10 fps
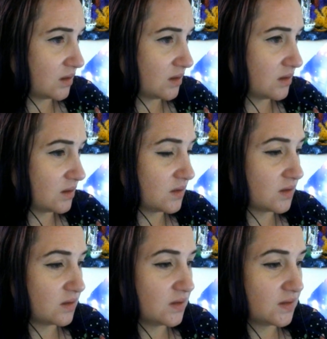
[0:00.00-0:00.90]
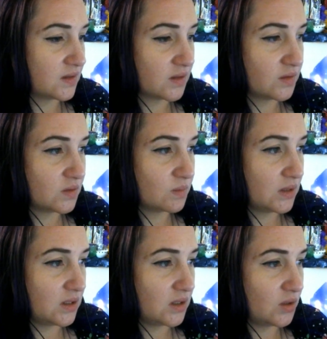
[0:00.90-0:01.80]
and so this is going
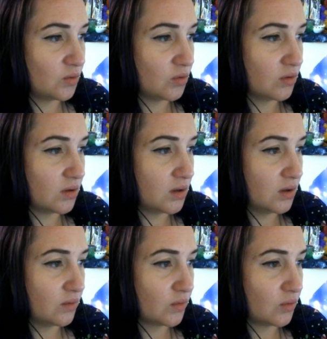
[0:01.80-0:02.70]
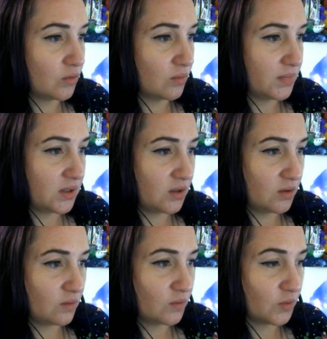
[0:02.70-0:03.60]
to be your overall
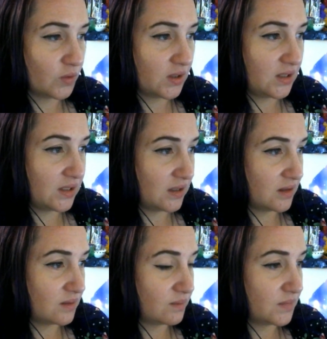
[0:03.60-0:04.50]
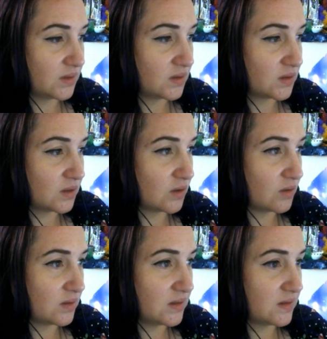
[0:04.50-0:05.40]
menu for the year. So
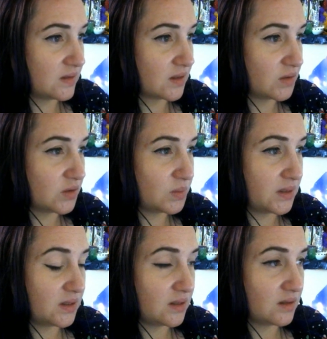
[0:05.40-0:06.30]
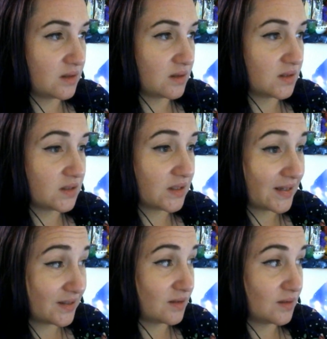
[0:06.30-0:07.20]
this is going to be the
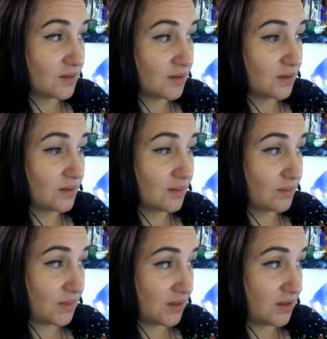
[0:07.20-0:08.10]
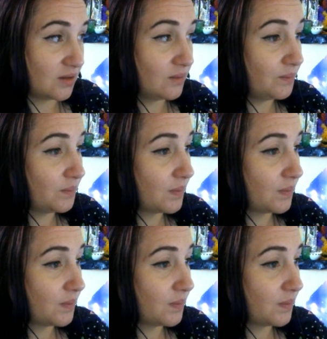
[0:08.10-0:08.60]
standard menu,